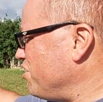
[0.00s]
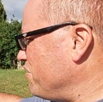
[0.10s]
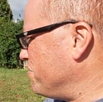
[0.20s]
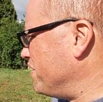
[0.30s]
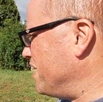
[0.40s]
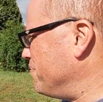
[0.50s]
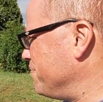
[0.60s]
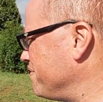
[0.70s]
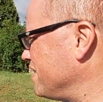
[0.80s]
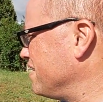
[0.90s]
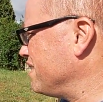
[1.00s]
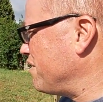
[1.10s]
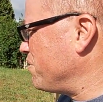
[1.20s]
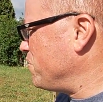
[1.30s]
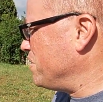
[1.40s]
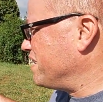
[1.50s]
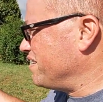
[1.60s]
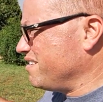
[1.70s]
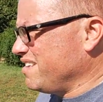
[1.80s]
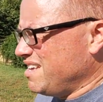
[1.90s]
off of them. That way we
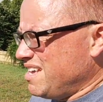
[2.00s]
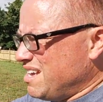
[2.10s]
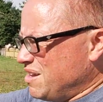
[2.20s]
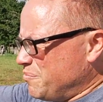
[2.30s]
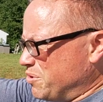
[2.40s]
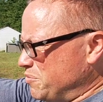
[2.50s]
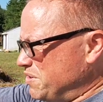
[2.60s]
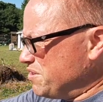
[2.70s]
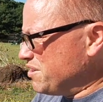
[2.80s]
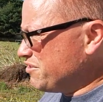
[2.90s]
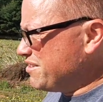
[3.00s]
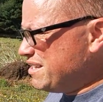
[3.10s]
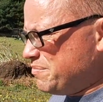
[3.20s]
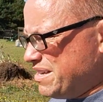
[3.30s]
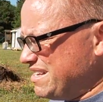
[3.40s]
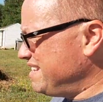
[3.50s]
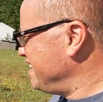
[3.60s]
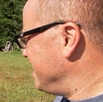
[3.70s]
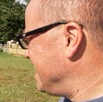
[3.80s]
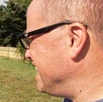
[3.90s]
can put them in our green bin,
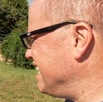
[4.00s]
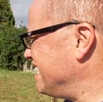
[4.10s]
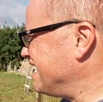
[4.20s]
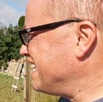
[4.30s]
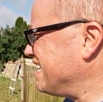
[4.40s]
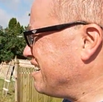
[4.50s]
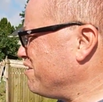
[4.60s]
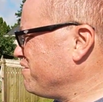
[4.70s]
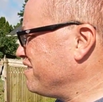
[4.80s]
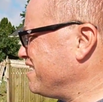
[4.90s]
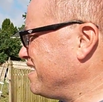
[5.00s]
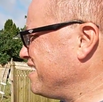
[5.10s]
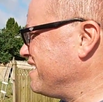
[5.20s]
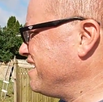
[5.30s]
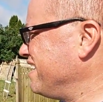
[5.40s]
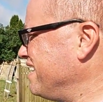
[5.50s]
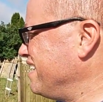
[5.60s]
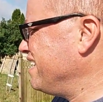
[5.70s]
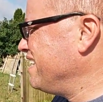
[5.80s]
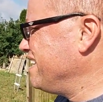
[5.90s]
and hopefully they
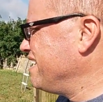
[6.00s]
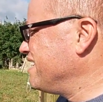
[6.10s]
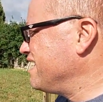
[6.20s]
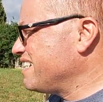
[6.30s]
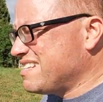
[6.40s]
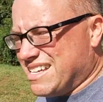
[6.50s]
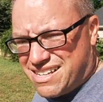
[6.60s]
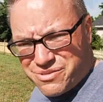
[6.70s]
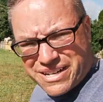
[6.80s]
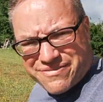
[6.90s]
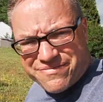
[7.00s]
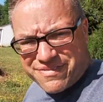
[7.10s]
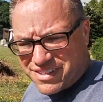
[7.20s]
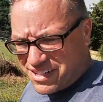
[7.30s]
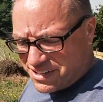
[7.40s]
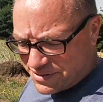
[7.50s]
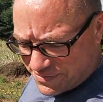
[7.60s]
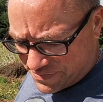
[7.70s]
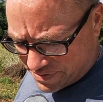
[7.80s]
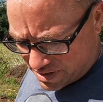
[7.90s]
get taken away. So
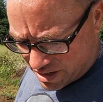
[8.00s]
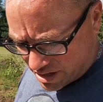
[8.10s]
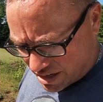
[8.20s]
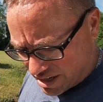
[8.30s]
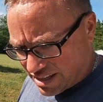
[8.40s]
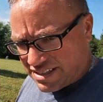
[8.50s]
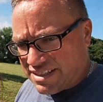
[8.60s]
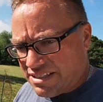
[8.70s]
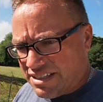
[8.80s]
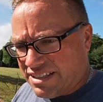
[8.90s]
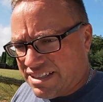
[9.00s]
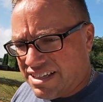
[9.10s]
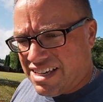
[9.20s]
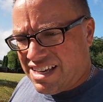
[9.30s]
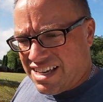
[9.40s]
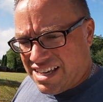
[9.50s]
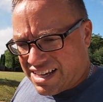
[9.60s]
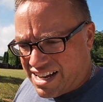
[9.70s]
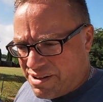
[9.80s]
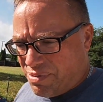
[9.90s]
let's see,
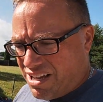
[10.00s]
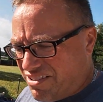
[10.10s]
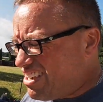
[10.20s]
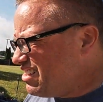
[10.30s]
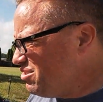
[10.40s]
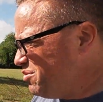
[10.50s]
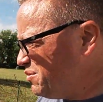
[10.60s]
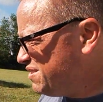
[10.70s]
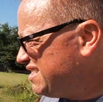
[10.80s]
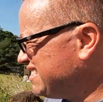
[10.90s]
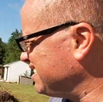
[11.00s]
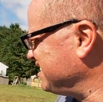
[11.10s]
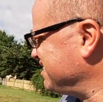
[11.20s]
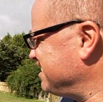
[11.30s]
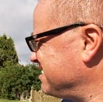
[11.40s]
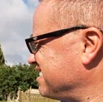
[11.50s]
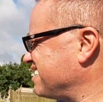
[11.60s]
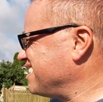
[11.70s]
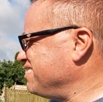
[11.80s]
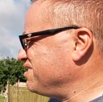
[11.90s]
kind of play around a little bit with these things,
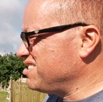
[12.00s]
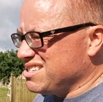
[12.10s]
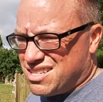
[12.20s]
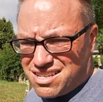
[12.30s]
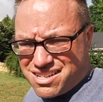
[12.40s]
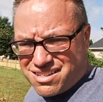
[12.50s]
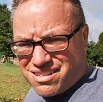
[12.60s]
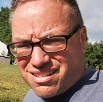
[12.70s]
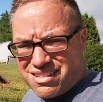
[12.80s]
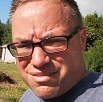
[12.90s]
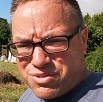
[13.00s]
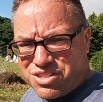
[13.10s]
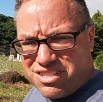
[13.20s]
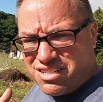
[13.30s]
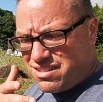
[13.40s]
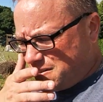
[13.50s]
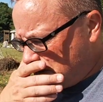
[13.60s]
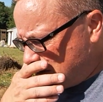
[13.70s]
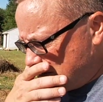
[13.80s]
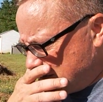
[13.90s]
get used to the machine,
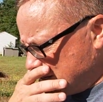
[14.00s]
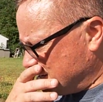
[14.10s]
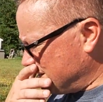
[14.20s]
and